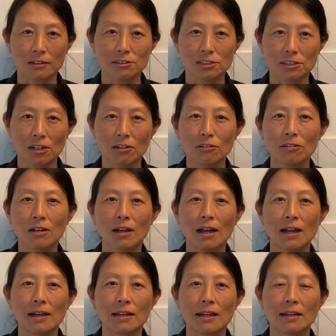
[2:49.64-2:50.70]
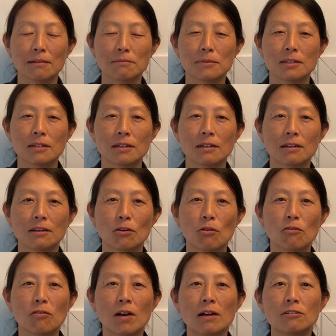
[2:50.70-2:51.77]
Sho. I am the
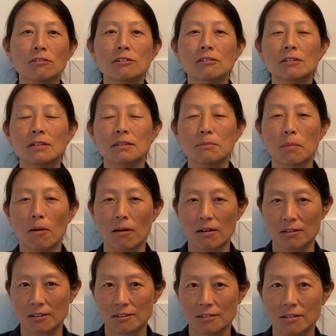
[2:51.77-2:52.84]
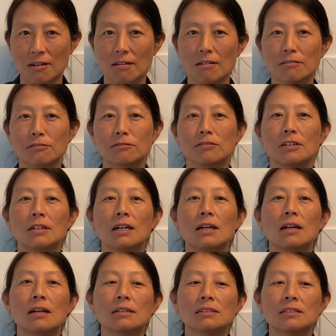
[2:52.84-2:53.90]
co-founder and partner of
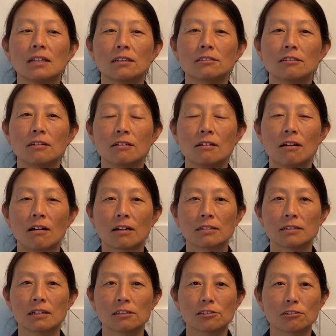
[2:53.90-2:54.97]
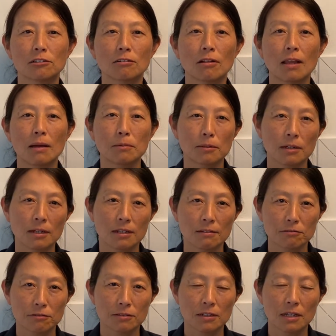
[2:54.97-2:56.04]
General Architecture Collaborative
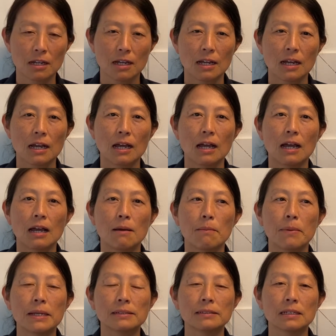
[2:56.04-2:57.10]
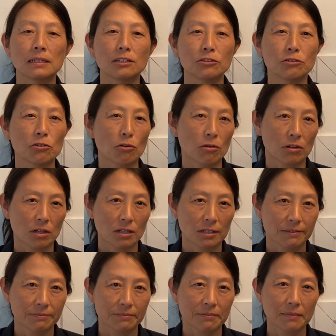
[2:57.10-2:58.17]
based in New York.
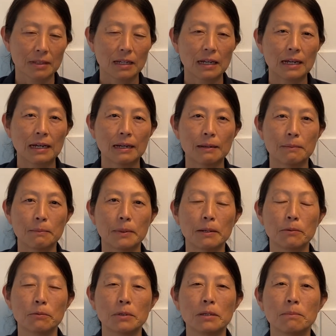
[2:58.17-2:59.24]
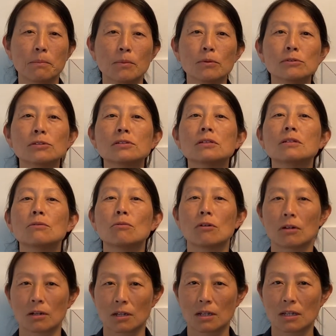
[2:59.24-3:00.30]
But we mostly
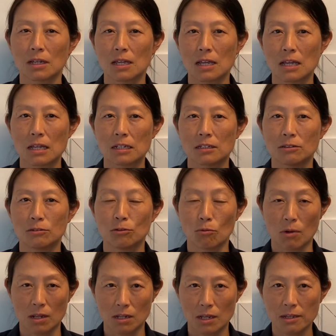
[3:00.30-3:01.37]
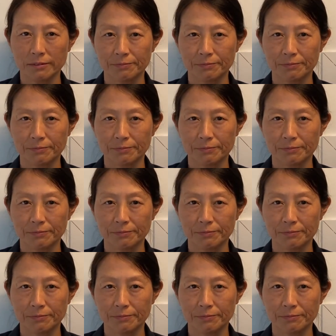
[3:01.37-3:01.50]
work in Rwanda,